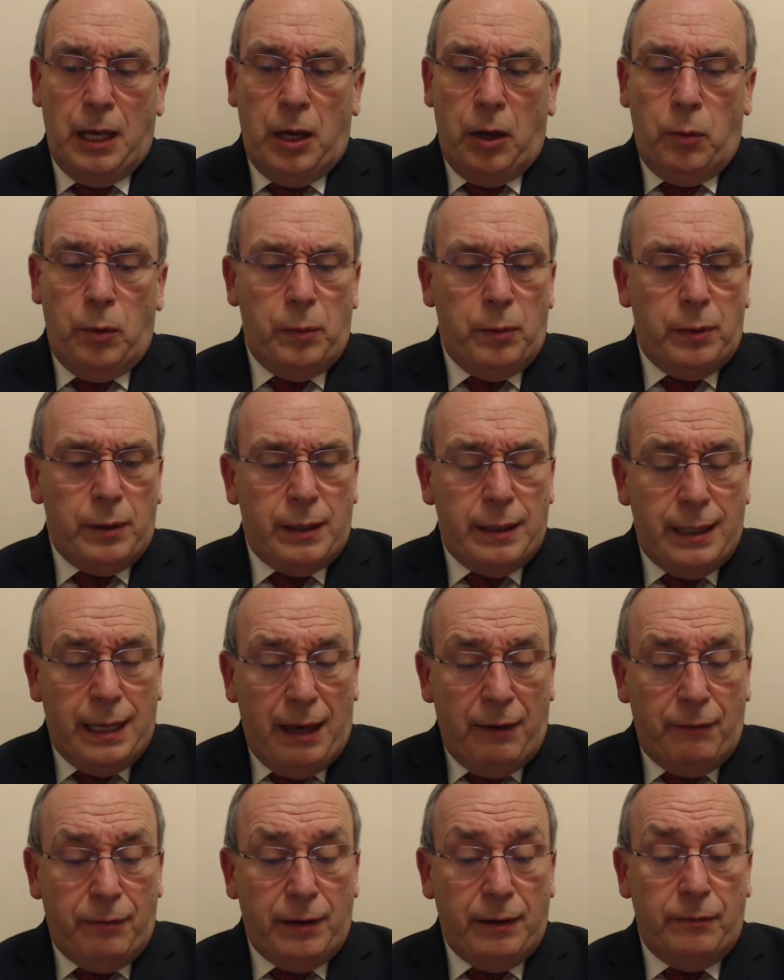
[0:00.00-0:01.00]
We would
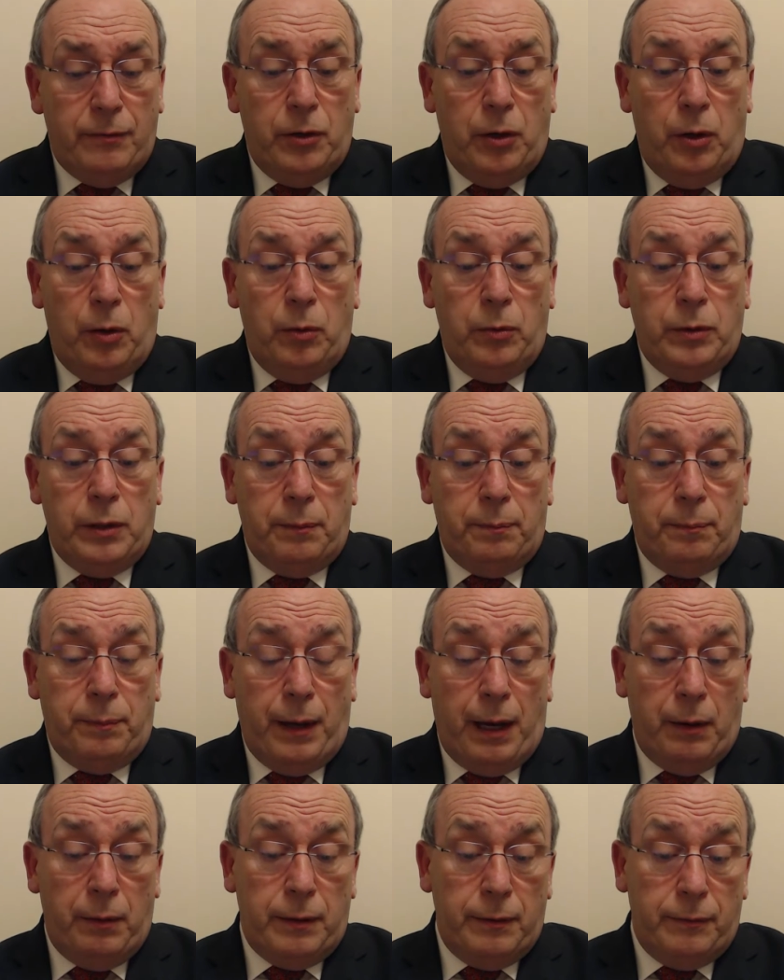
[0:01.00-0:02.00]
never have known the
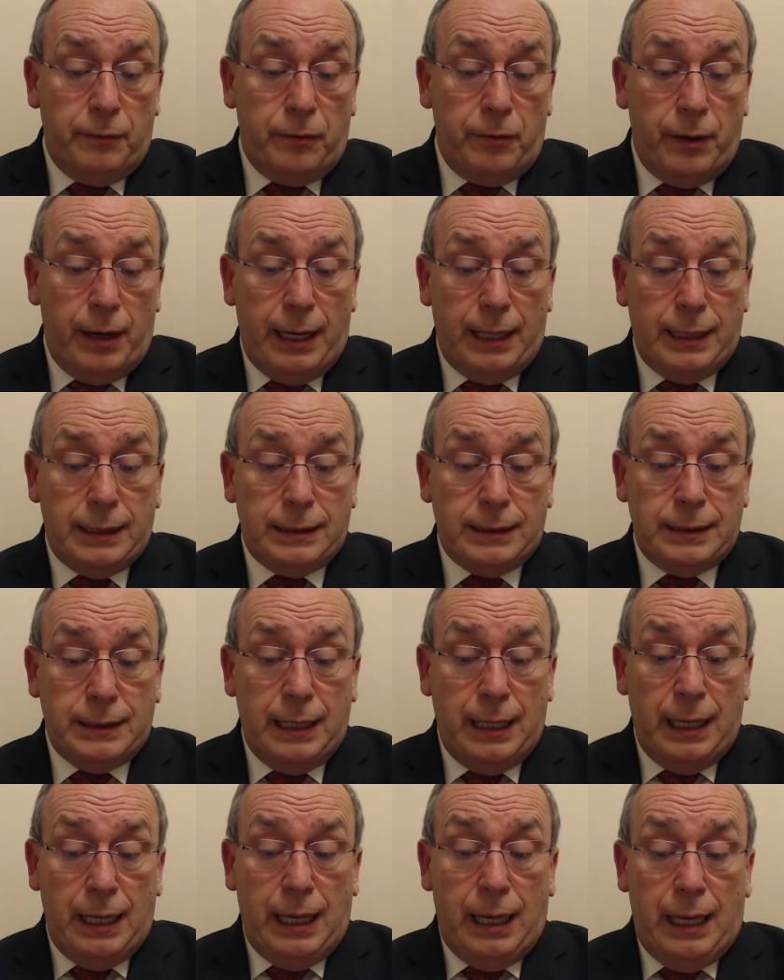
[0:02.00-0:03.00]
power of grace
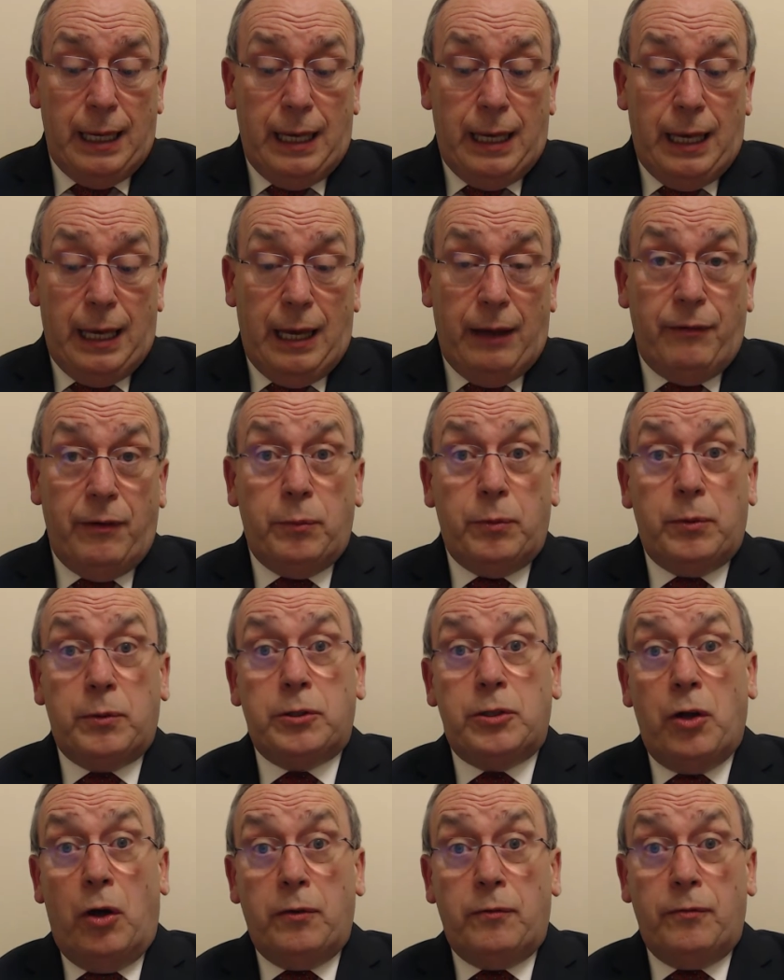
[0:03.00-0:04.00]
if it was
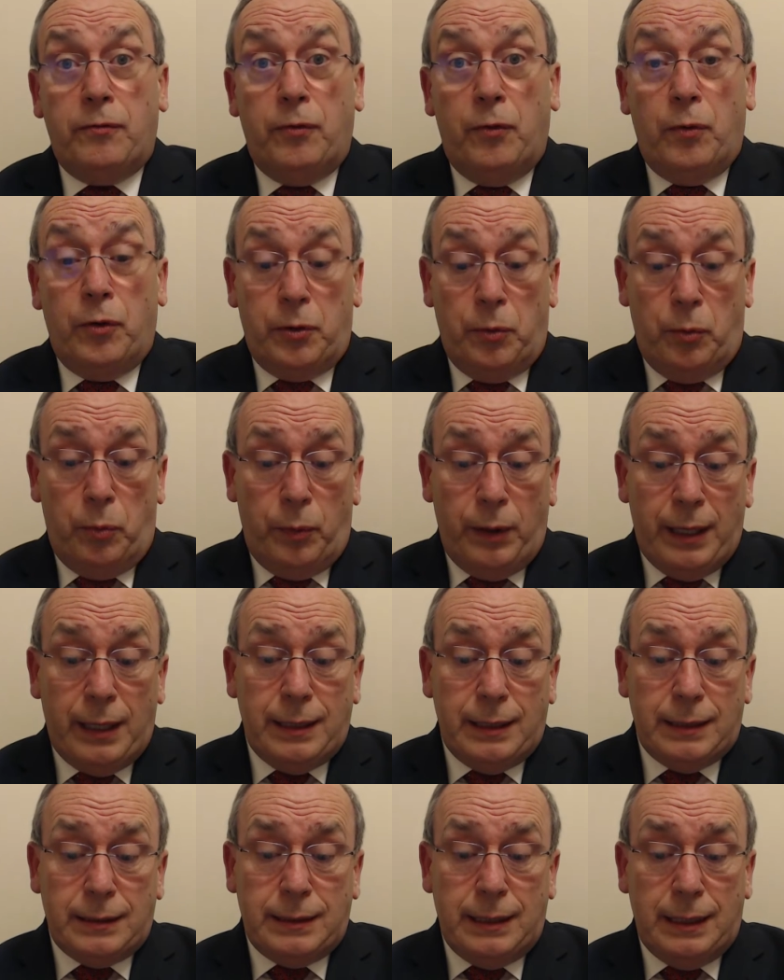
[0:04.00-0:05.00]
not for the
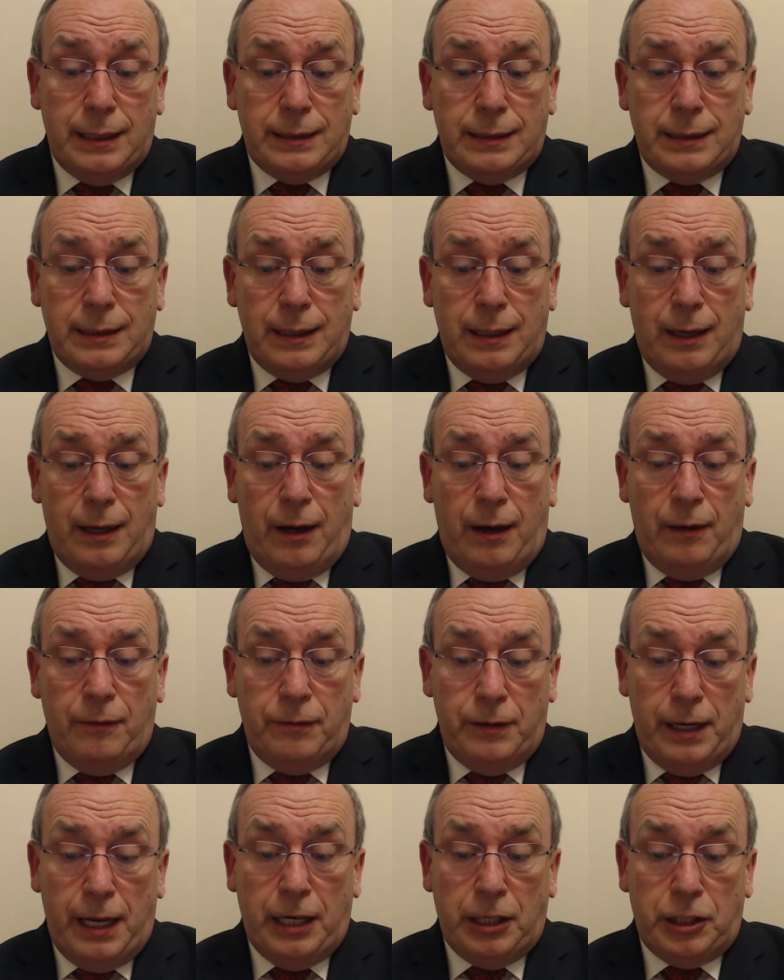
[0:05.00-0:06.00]
weaknesses of
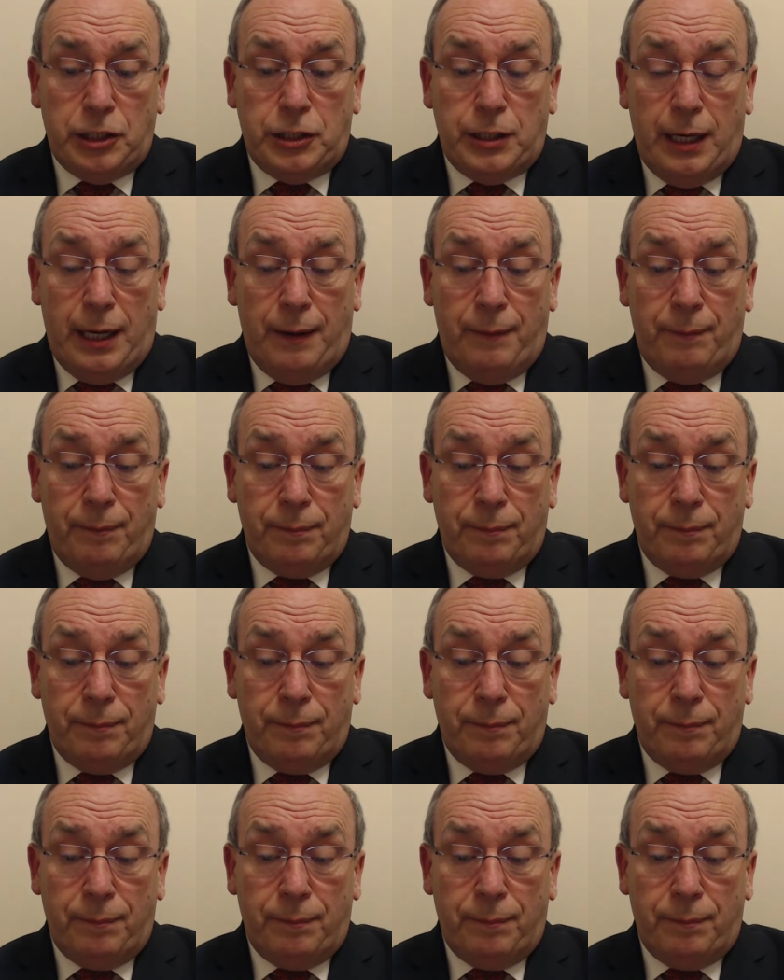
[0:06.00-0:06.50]
nature.